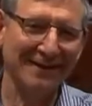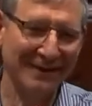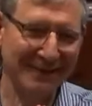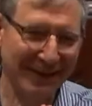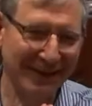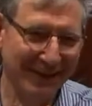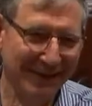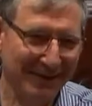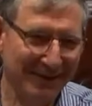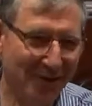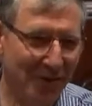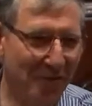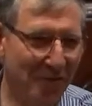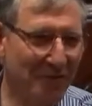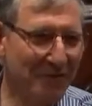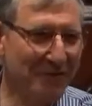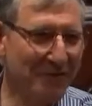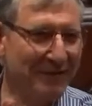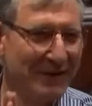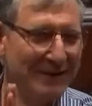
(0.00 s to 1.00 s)

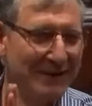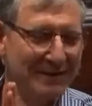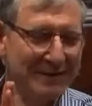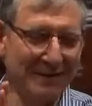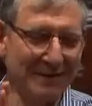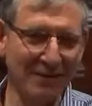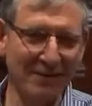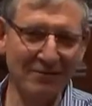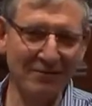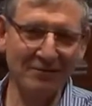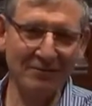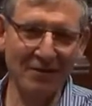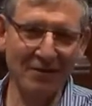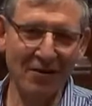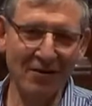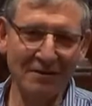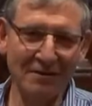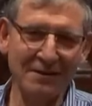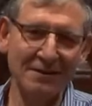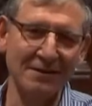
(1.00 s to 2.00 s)
Ignore them. That's total
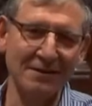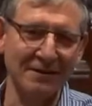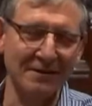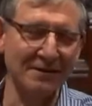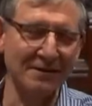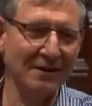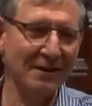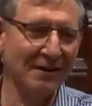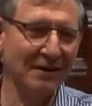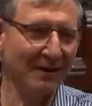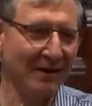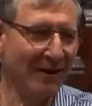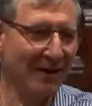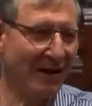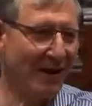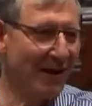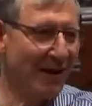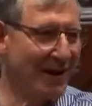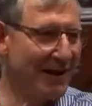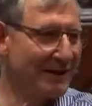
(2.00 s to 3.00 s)
nonsense.
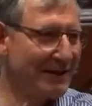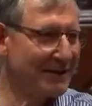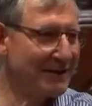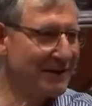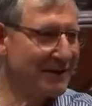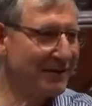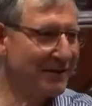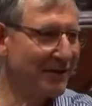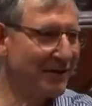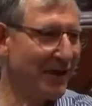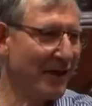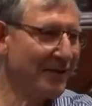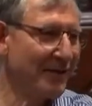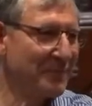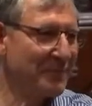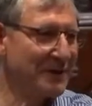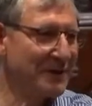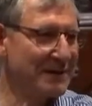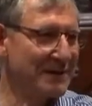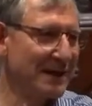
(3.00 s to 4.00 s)

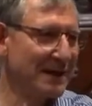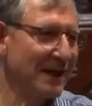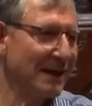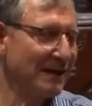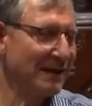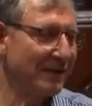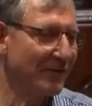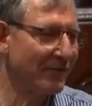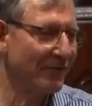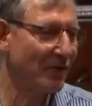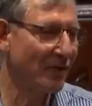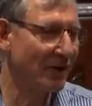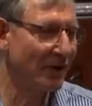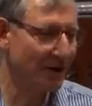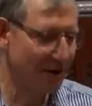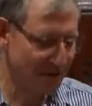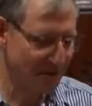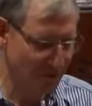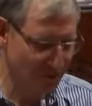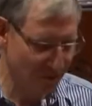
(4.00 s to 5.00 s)
95% of what
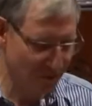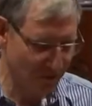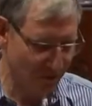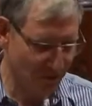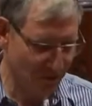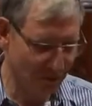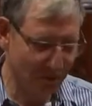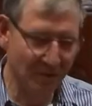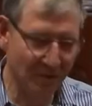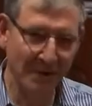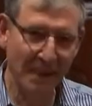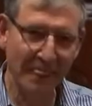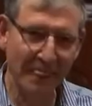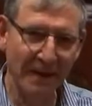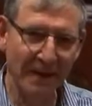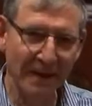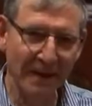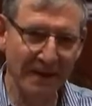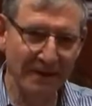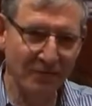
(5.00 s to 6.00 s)
I do
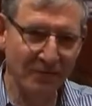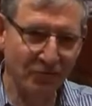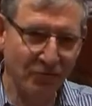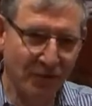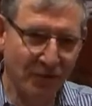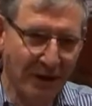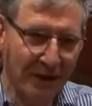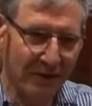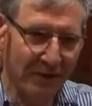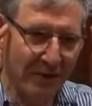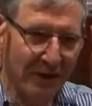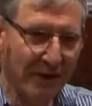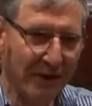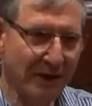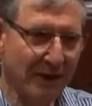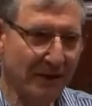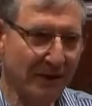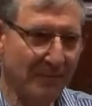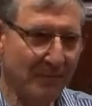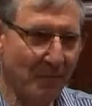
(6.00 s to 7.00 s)
is
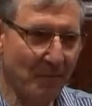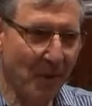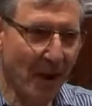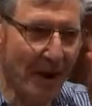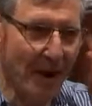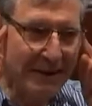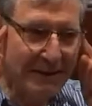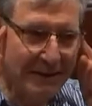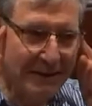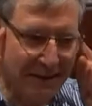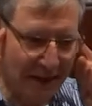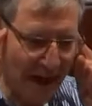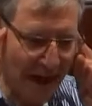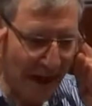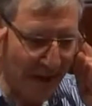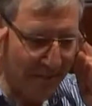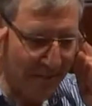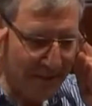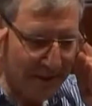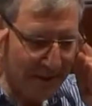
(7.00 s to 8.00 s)
regreening
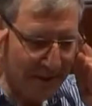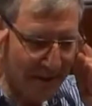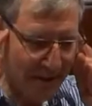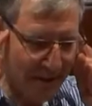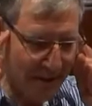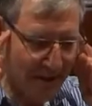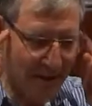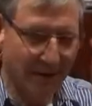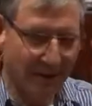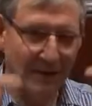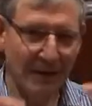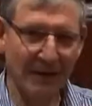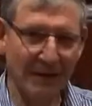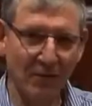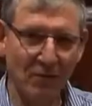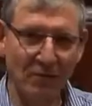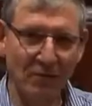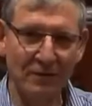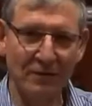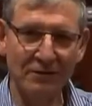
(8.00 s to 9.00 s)
mindscapes in
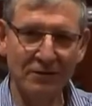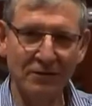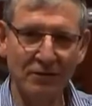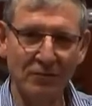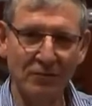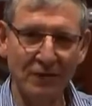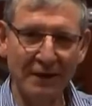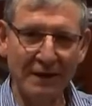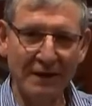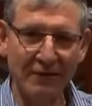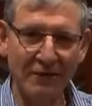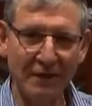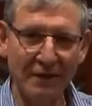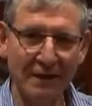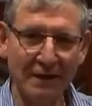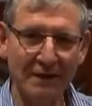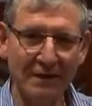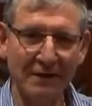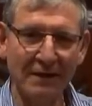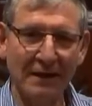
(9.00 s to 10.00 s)
order to
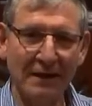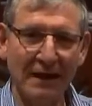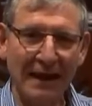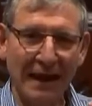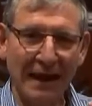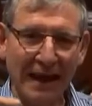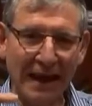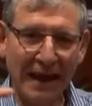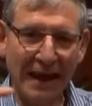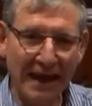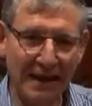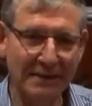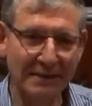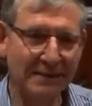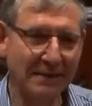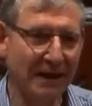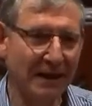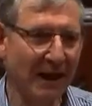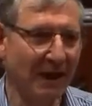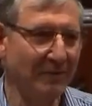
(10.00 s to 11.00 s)
regreen
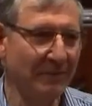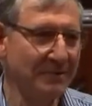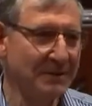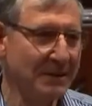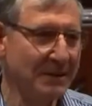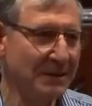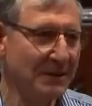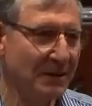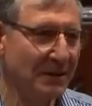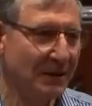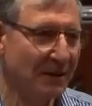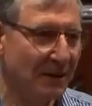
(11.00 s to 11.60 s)
landscapes.